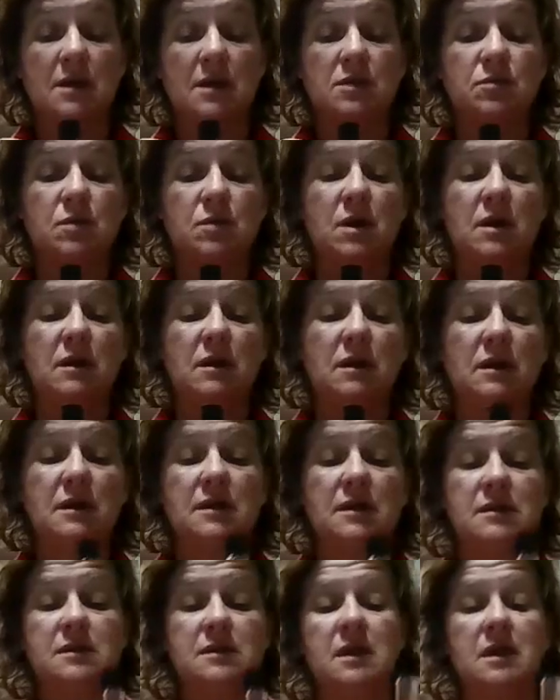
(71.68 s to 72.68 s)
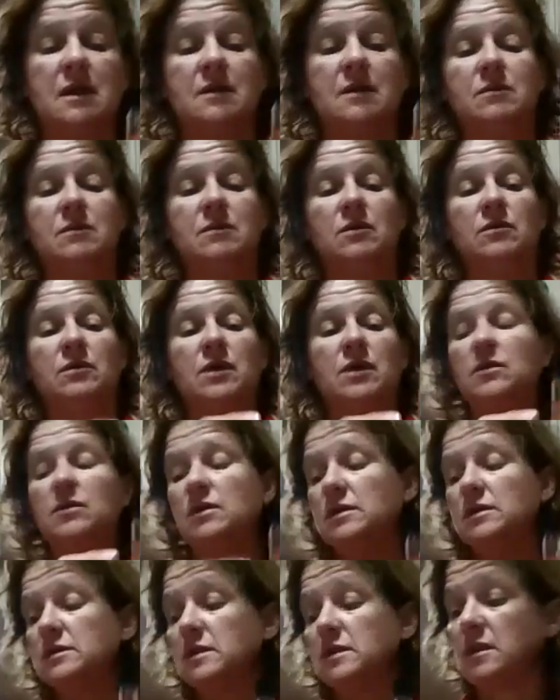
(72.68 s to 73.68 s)
as well as you'll
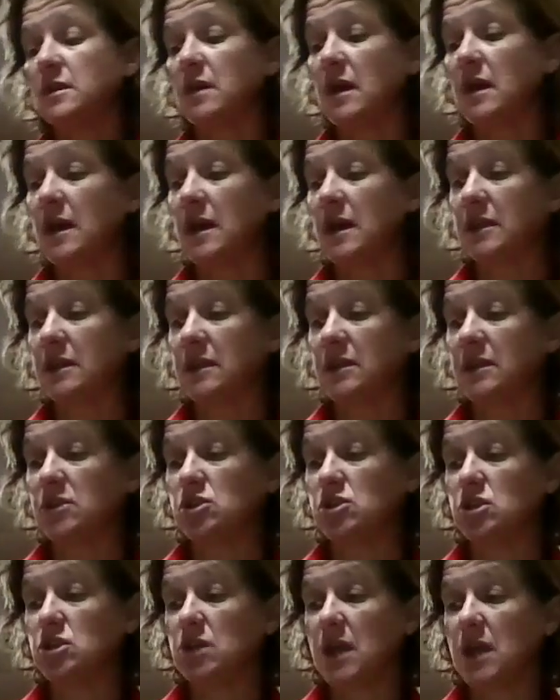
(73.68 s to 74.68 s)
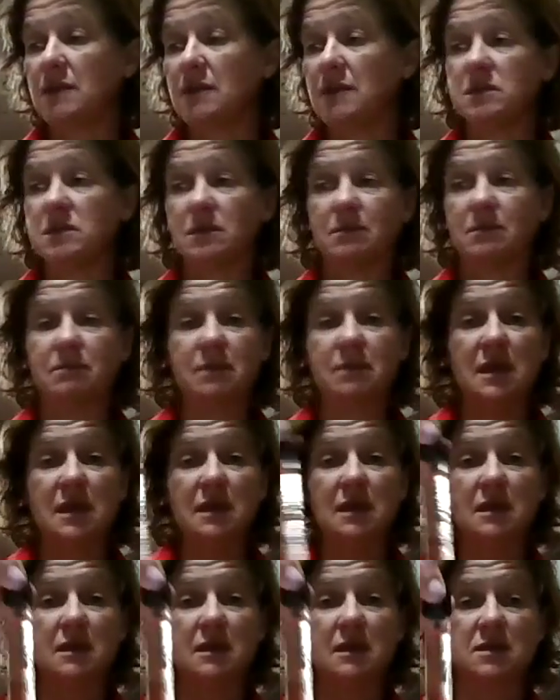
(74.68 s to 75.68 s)
notice that these should have some
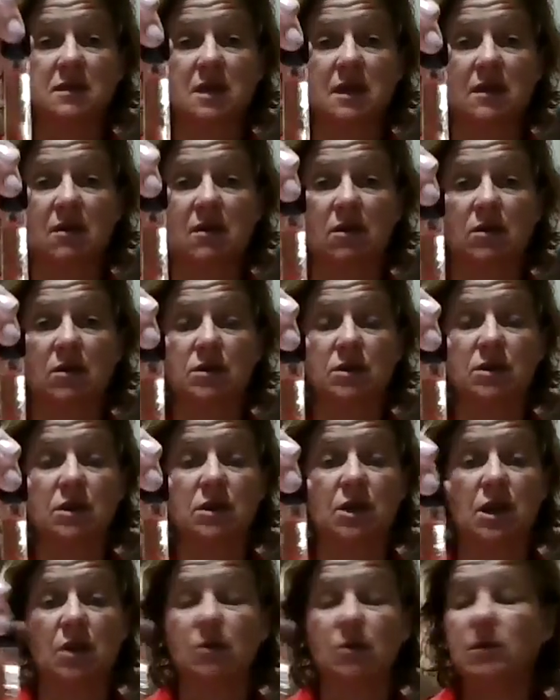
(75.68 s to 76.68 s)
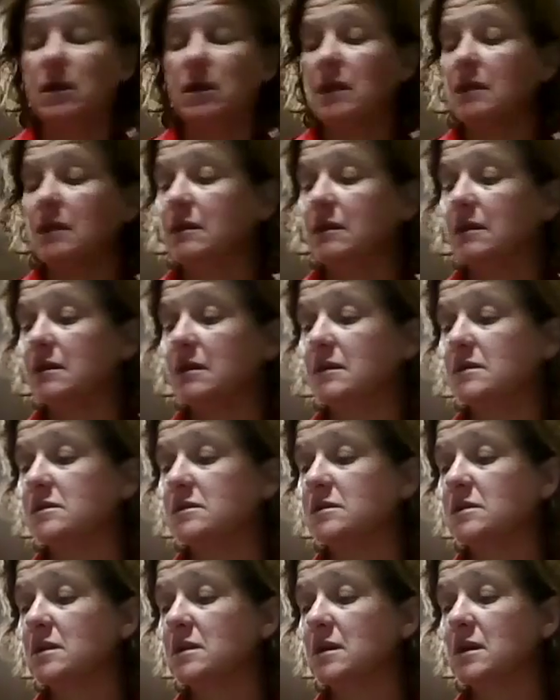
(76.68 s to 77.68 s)
pink. It's kind of hard to denote in
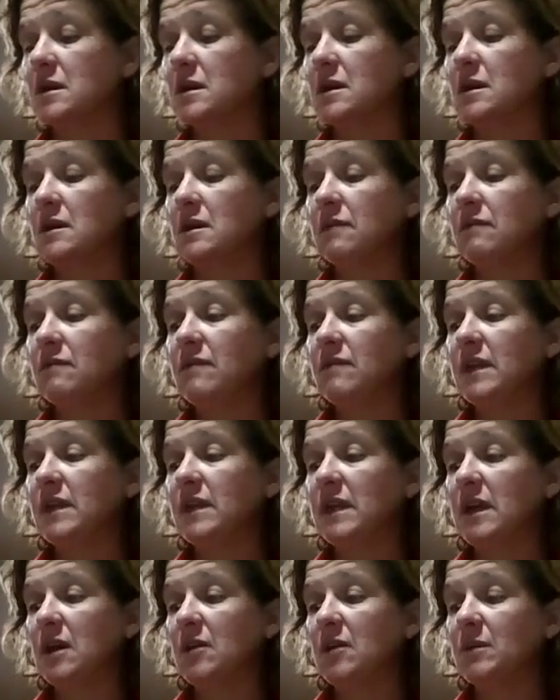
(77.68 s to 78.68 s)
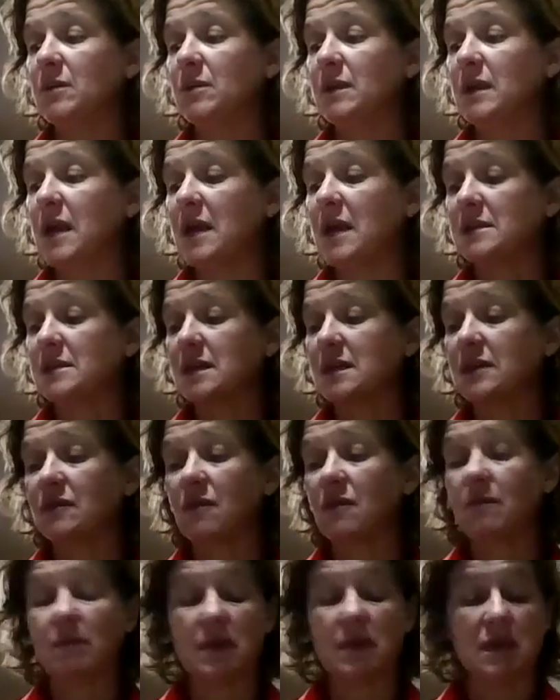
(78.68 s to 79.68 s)
this video, but it has
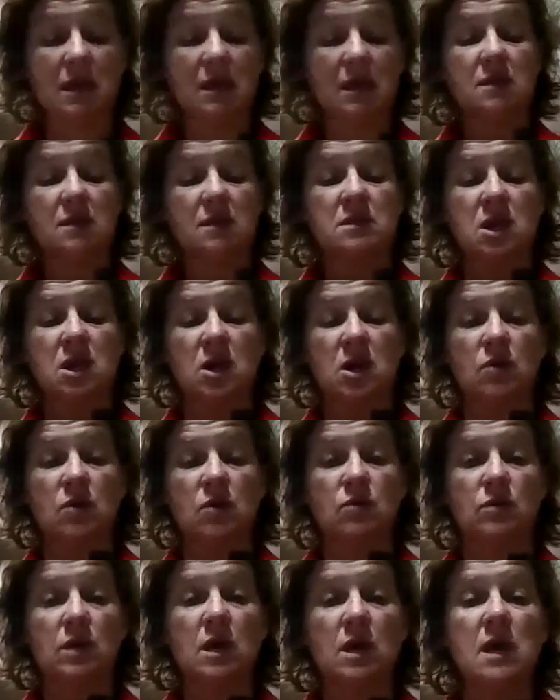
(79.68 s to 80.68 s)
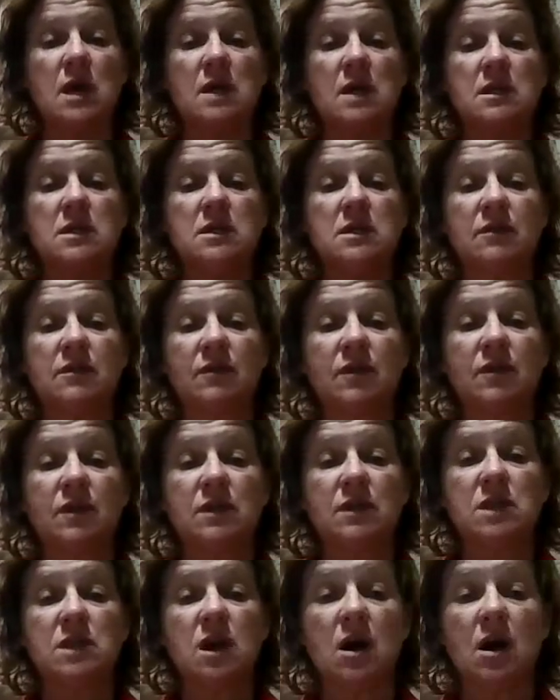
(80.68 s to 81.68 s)
kind of a pink tone to the
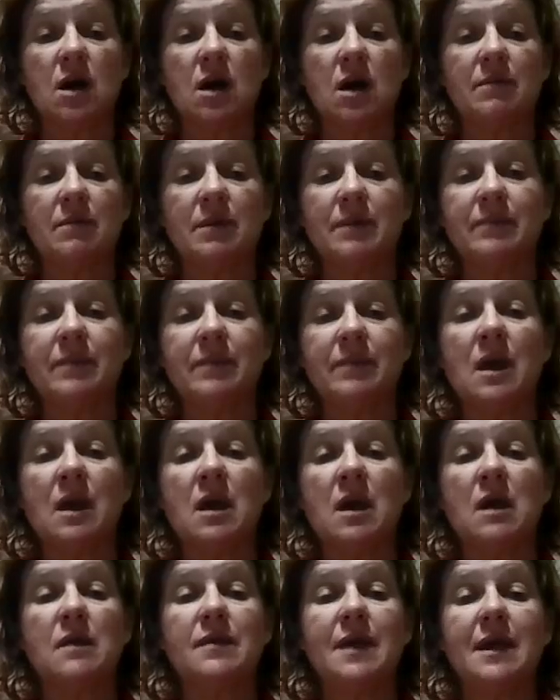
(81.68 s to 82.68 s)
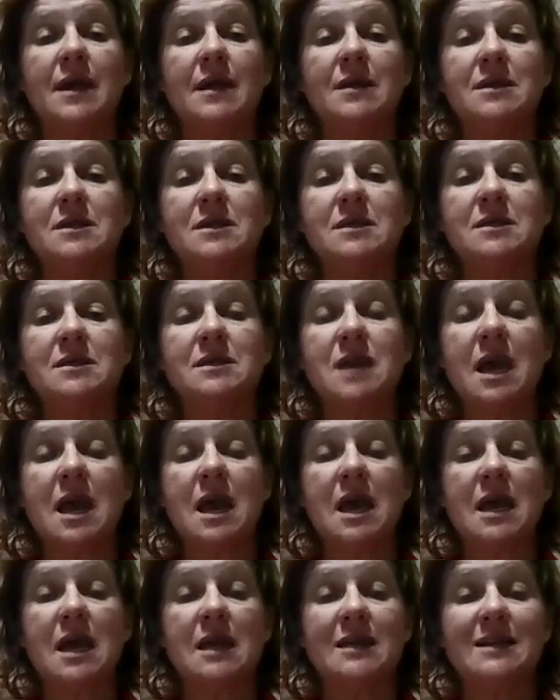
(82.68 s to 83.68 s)
very top. That is
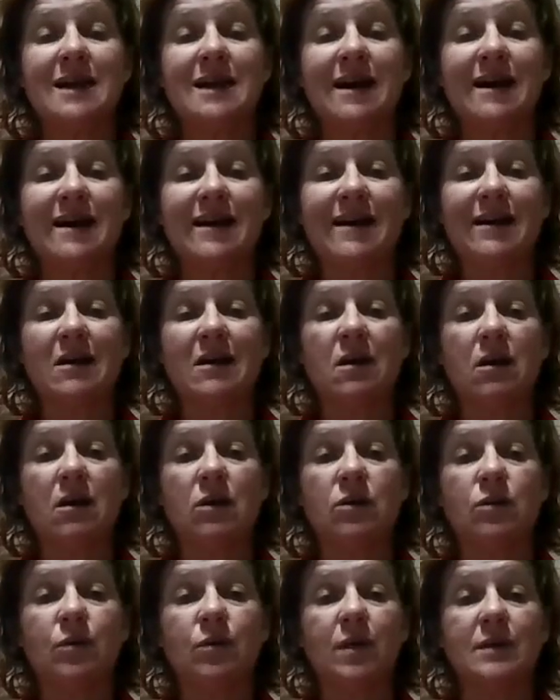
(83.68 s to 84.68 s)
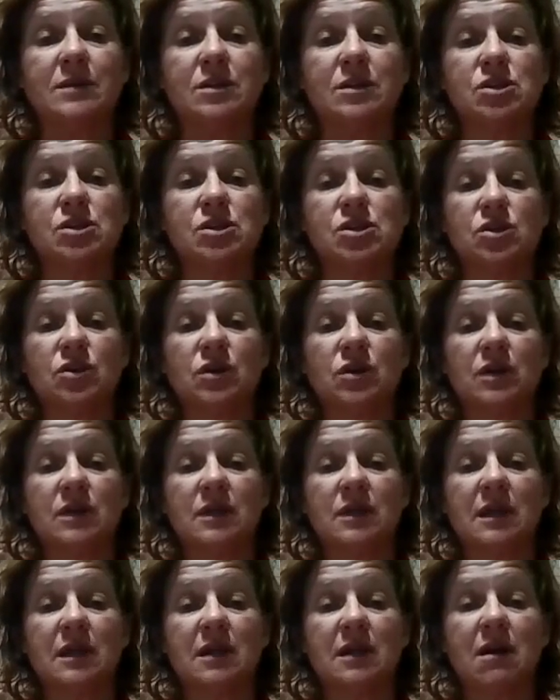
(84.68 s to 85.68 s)
a dye called
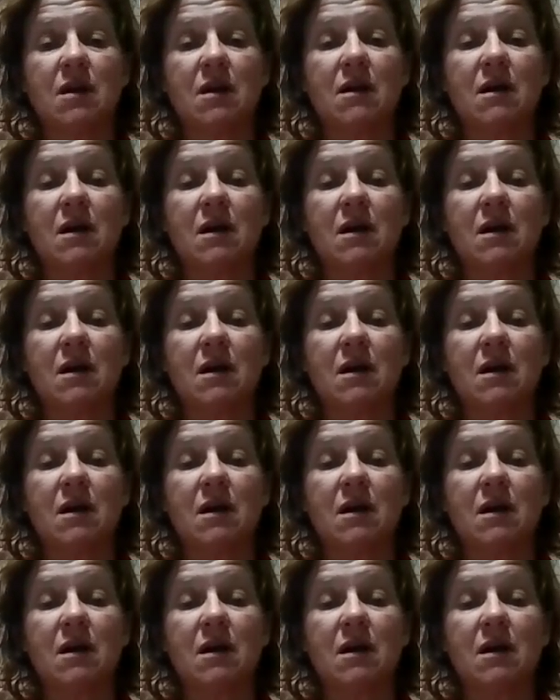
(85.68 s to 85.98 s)
resassurin that